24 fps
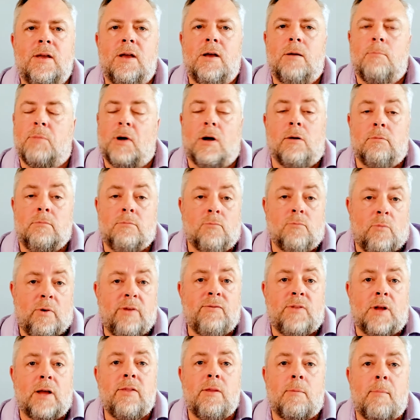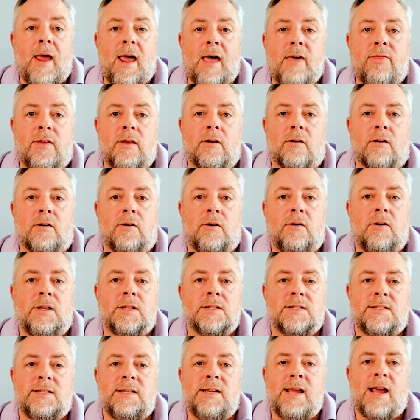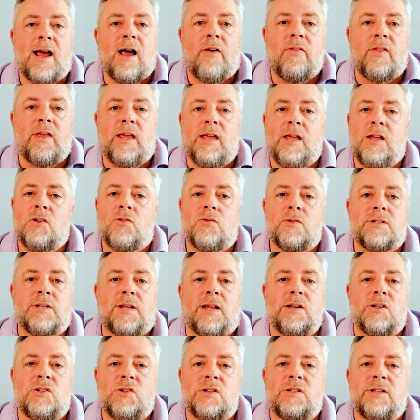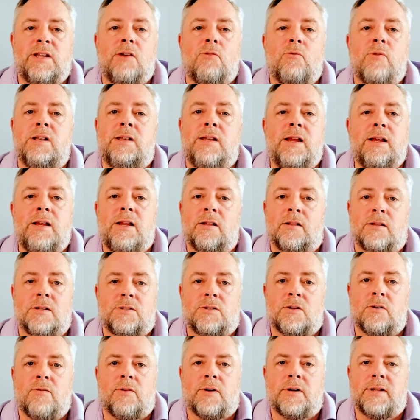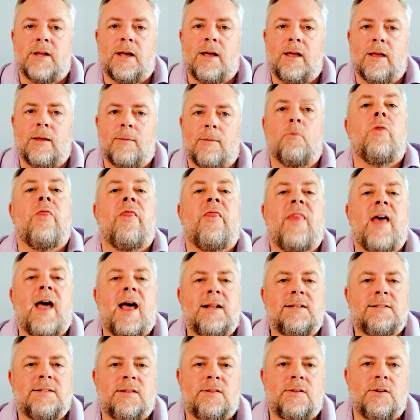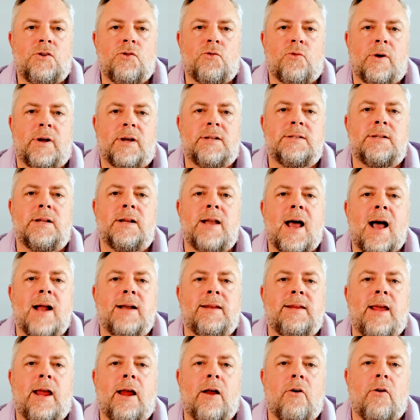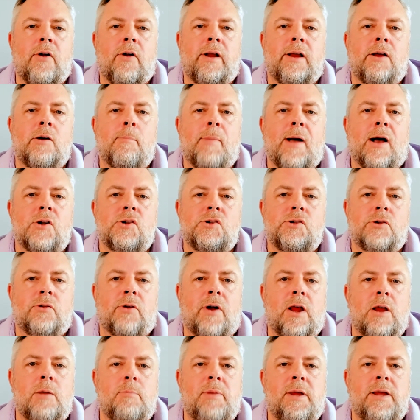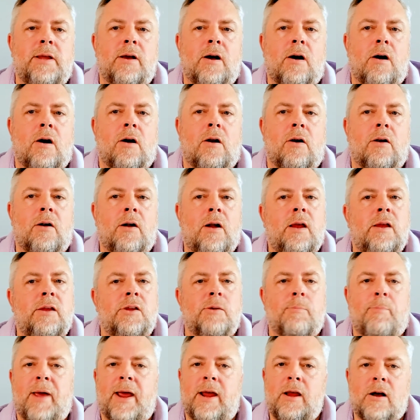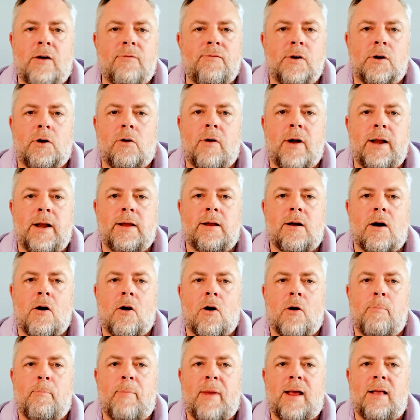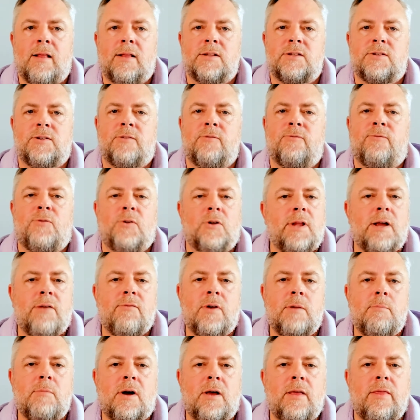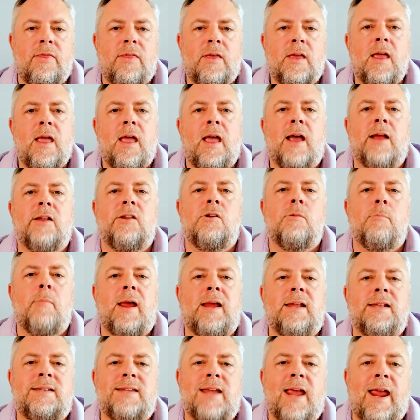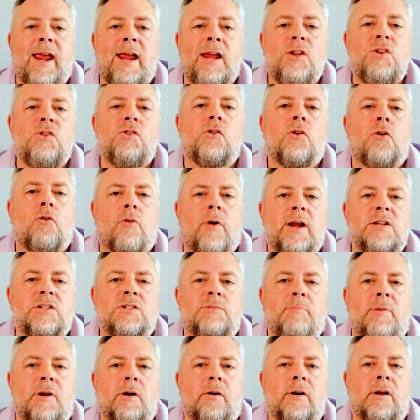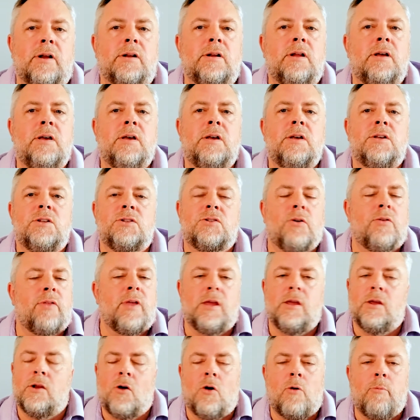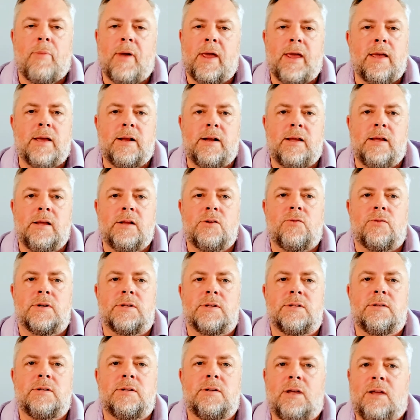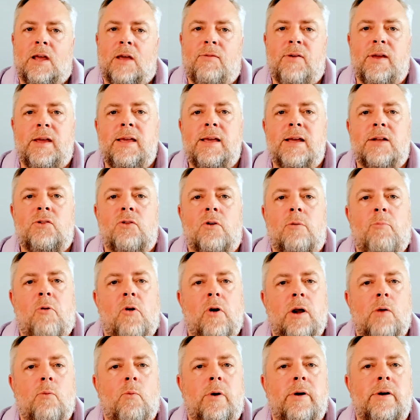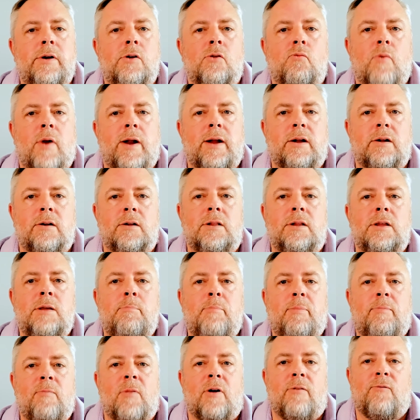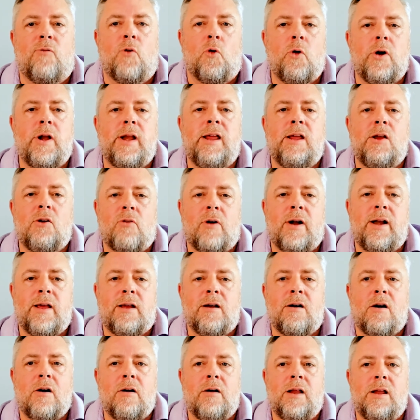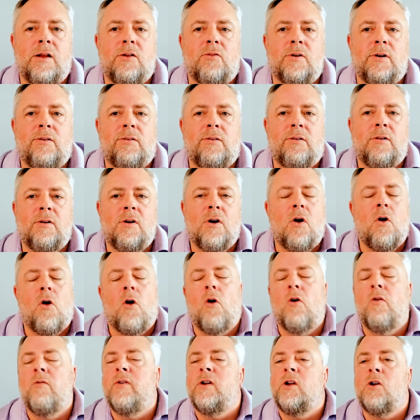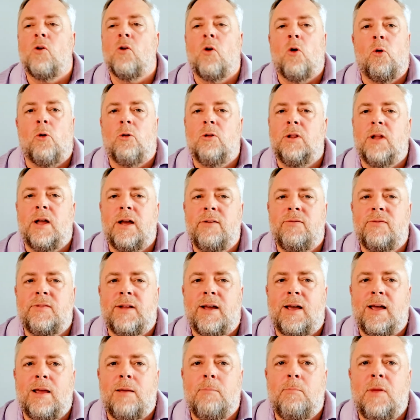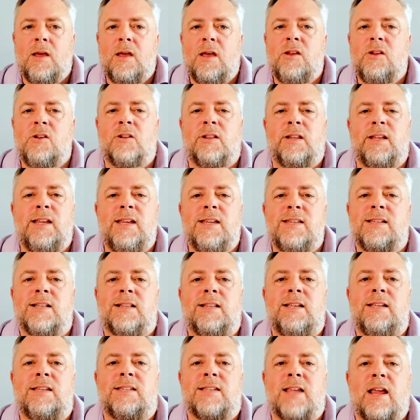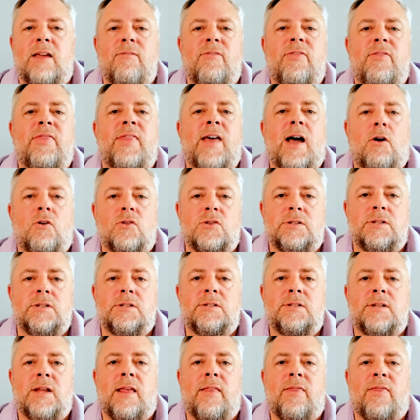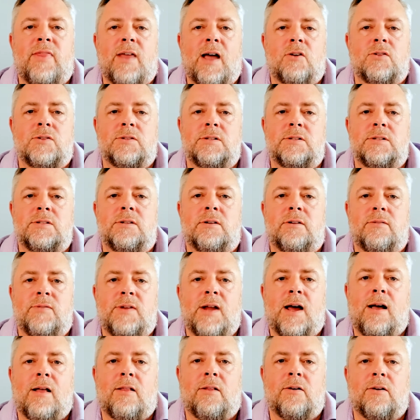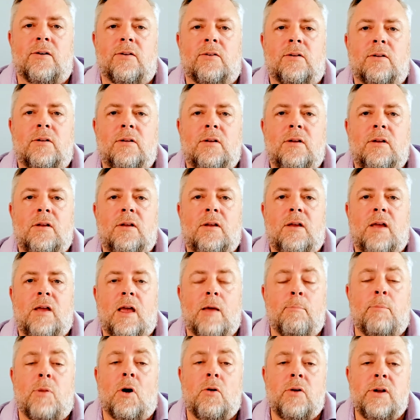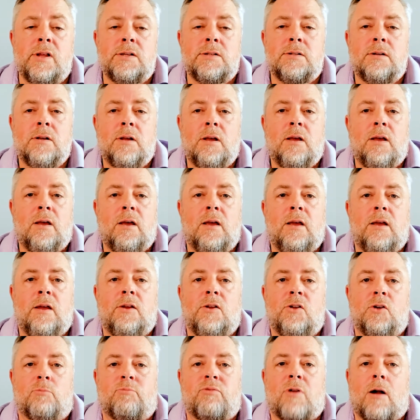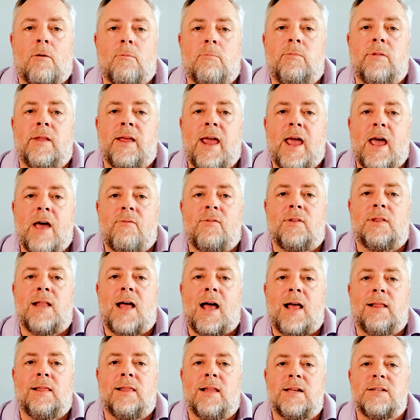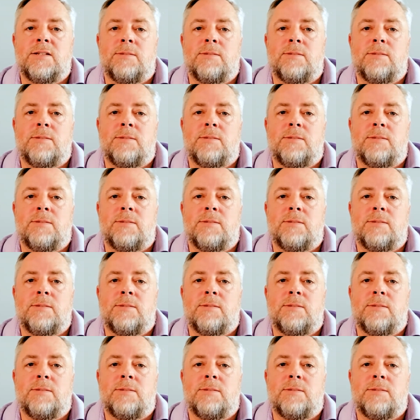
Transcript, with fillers: But we've done the math here. You can see how the interest can just get ridiculous over time. That's the trick to not caring about your APR. You pay off your credit card balance in full every month and you maintain your grace period so that you don't pay any interest. If you can get to a point where you're regularly avoiding credit card interest over your whole lifetime, you'll easily save thousands and thousands of dollars. And bonus, you'll probably have a lot less